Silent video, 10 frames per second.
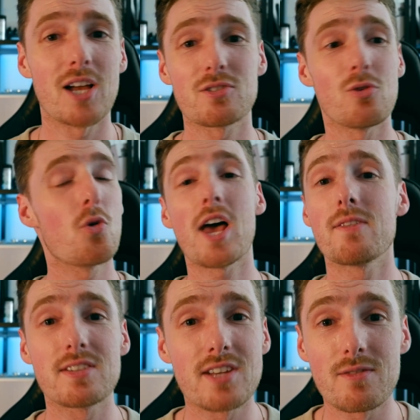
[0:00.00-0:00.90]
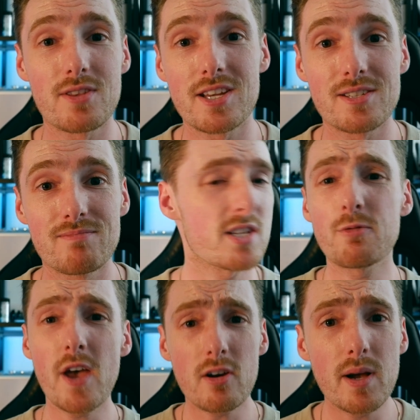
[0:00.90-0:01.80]
That's all I have to say for this. There's a
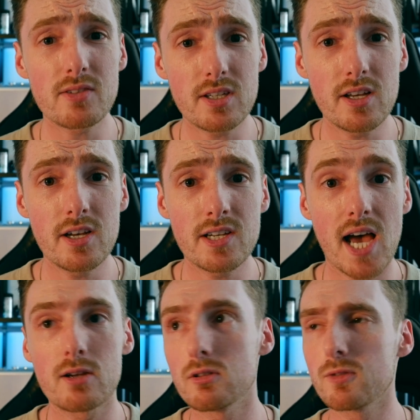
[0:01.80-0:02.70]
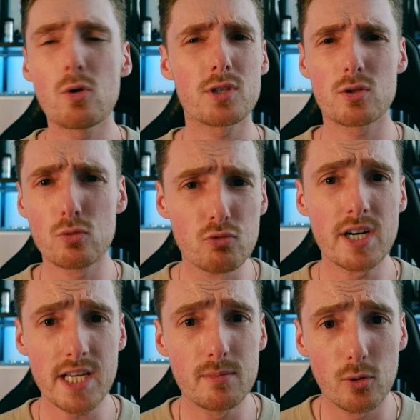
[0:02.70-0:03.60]
fair amount to learn, and of course it's all
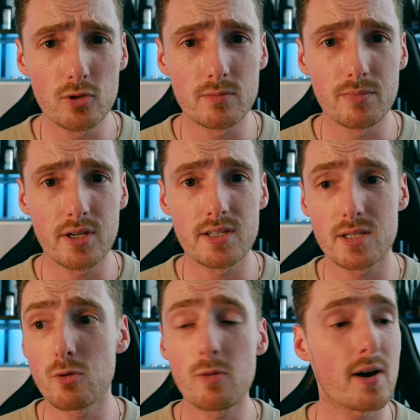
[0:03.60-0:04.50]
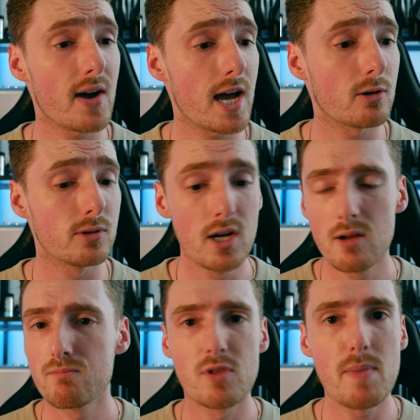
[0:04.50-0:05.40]
really important because it's all about how
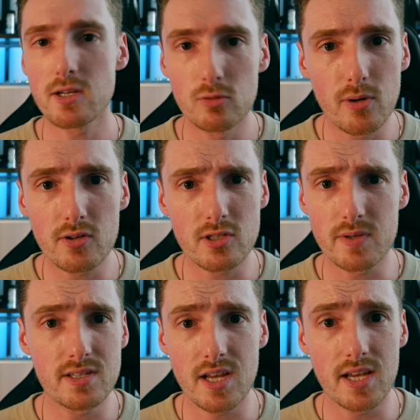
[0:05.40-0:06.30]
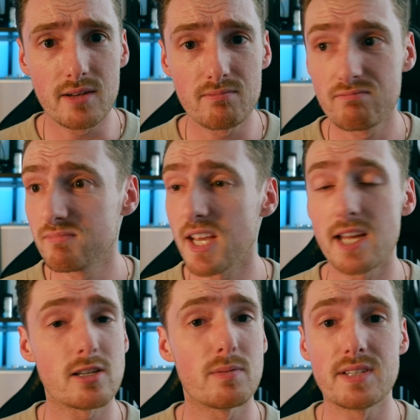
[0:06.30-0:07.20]
the metal box that we sit in
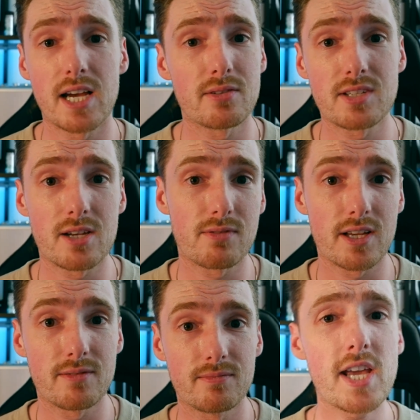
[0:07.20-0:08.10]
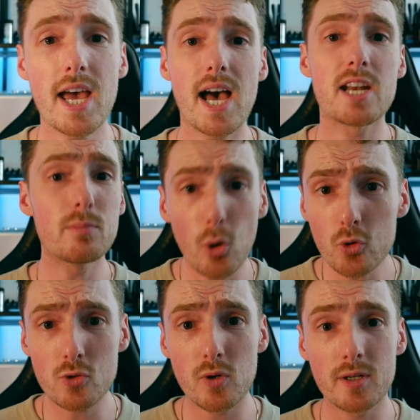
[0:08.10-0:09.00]
gets up and down safely. So yeah, an
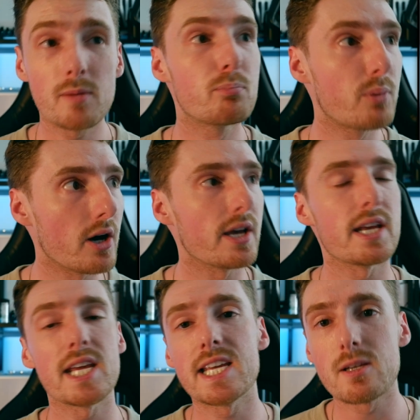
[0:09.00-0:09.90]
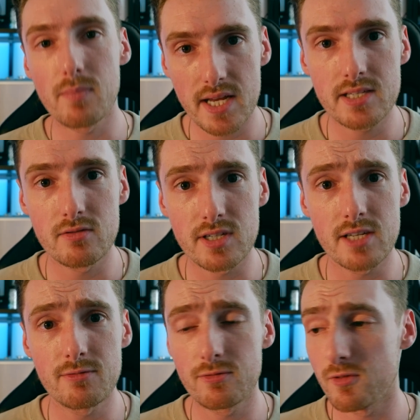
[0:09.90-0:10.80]
important one, but it is a blessed
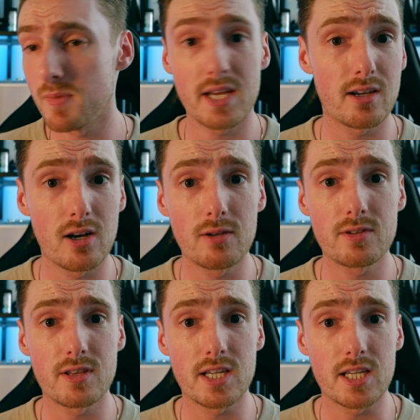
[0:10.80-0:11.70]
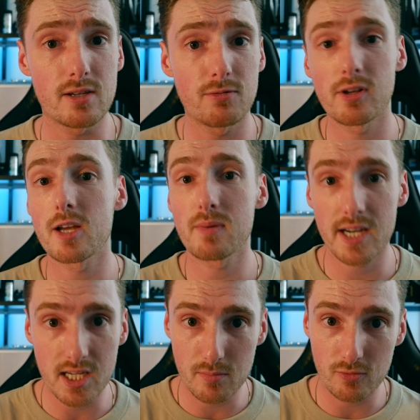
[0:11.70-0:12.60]
relief for me after the flight
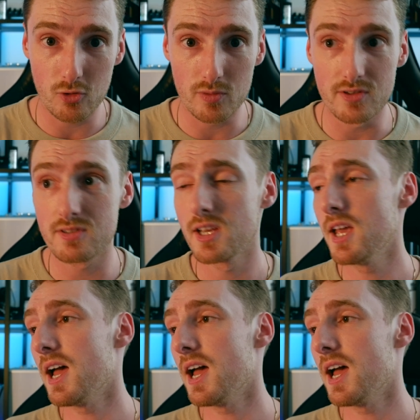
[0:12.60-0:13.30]
planning and performance